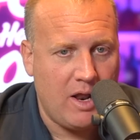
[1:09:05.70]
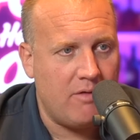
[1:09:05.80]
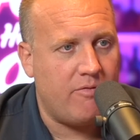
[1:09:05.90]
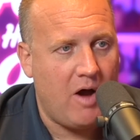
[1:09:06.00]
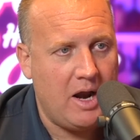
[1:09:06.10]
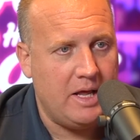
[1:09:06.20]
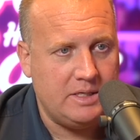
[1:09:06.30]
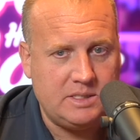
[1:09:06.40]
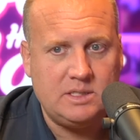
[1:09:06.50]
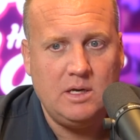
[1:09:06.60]
on
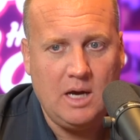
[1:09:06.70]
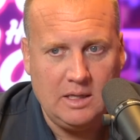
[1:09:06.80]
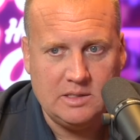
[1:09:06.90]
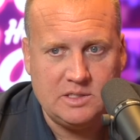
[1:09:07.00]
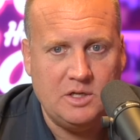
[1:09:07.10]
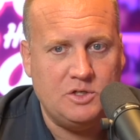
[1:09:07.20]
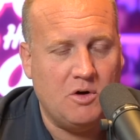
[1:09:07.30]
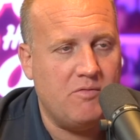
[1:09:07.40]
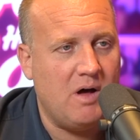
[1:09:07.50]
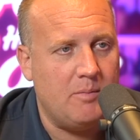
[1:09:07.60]
Fridays. I listen to
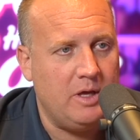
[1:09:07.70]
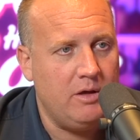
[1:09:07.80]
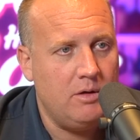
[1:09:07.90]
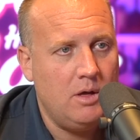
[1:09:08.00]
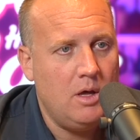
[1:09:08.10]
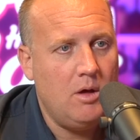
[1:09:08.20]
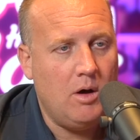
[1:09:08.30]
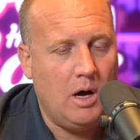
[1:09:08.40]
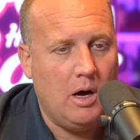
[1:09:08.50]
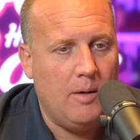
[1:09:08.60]
Joe Fahmy.
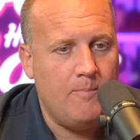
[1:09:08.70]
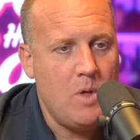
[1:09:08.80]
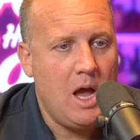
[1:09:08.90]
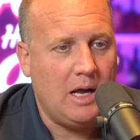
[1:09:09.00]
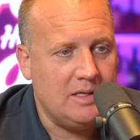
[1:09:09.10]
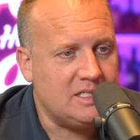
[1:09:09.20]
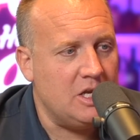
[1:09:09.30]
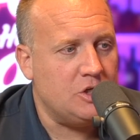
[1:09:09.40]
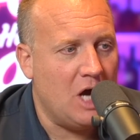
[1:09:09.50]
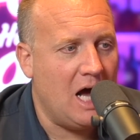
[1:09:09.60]
I listen
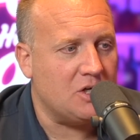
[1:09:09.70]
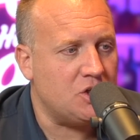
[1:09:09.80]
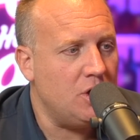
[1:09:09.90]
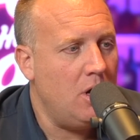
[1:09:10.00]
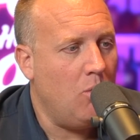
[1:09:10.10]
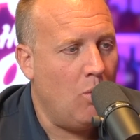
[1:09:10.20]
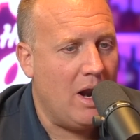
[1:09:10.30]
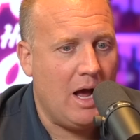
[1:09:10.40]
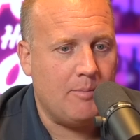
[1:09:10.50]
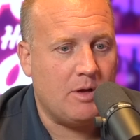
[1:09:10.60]
to Josh
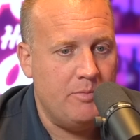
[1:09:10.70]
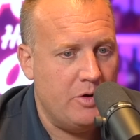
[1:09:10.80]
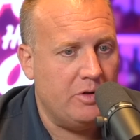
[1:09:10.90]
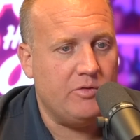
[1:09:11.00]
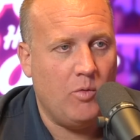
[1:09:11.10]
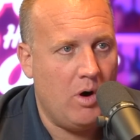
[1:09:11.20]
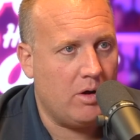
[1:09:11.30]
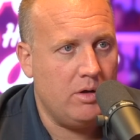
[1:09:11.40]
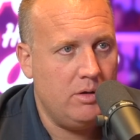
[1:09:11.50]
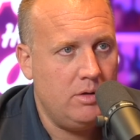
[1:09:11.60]
when I'm commuting to
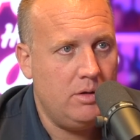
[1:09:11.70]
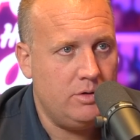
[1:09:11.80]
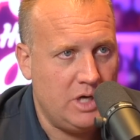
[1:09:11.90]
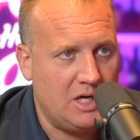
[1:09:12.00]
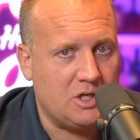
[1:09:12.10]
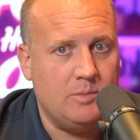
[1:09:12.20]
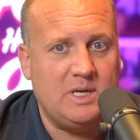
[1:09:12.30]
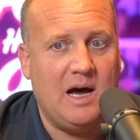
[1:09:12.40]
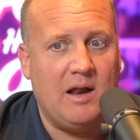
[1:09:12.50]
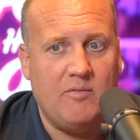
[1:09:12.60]
work. Josh comes
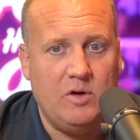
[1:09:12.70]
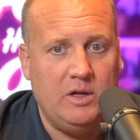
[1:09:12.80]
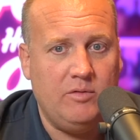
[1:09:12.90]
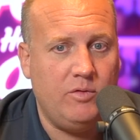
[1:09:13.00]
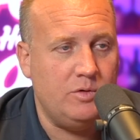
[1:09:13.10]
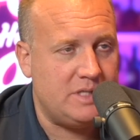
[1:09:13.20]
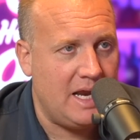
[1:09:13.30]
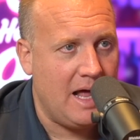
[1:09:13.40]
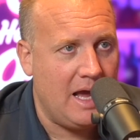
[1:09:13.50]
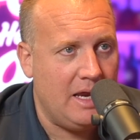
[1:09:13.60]
out every
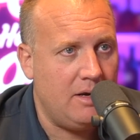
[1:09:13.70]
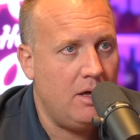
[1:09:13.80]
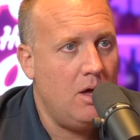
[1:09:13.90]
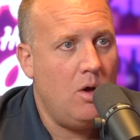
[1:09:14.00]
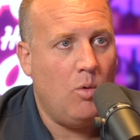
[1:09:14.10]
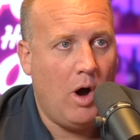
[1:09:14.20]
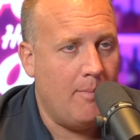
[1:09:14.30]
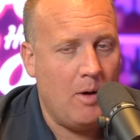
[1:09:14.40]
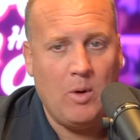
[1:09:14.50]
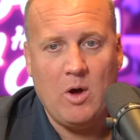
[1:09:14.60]
Tuesday night on
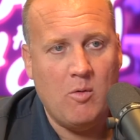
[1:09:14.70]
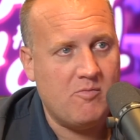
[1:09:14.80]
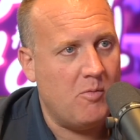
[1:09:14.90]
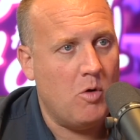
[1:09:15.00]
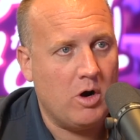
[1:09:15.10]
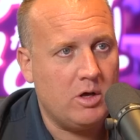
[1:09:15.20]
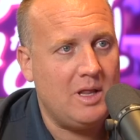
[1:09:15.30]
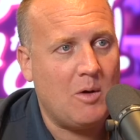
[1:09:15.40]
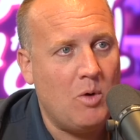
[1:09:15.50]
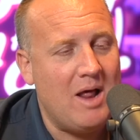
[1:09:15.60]
my way home from work.
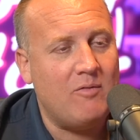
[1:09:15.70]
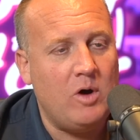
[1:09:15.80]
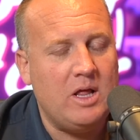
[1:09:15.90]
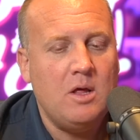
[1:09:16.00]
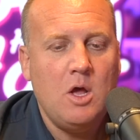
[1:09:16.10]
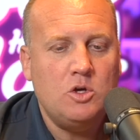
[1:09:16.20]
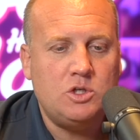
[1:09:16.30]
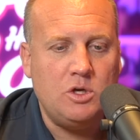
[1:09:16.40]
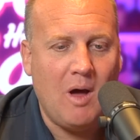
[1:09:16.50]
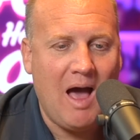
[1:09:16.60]
Like whatever it is.
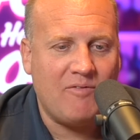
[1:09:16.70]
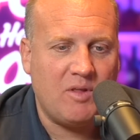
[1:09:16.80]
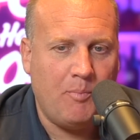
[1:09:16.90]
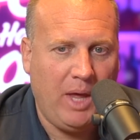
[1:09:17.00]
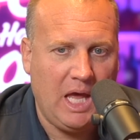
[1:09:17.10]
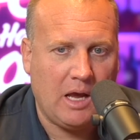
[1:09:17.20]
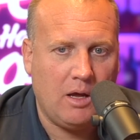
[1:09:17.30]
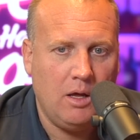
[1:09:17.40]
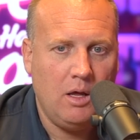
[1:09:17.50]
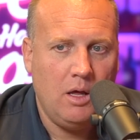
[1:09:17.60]
So you have to
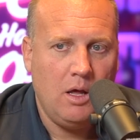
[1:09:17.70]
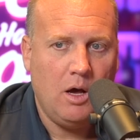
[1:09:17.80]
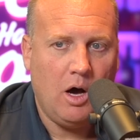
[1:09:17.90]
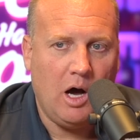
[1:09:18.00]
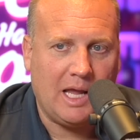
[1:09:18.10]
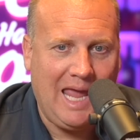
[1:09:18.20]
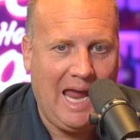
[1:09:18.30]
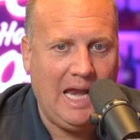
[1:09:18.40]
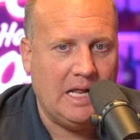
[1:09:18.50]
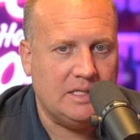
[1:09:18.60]
pick a
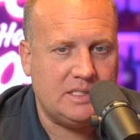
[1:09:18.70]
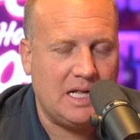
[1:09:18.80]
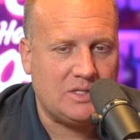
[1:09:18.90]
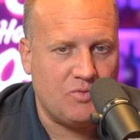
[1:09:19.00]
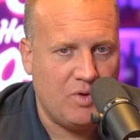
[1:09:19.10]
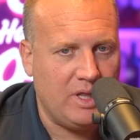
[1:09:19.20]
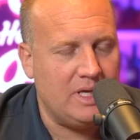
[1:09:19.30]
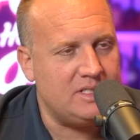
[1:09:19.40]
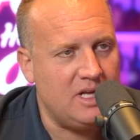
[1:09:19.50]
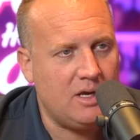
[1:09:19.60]
cadence that's
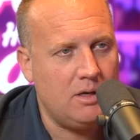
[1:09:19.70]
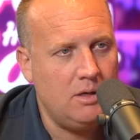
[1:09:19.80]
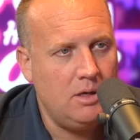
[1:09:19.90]
realistic.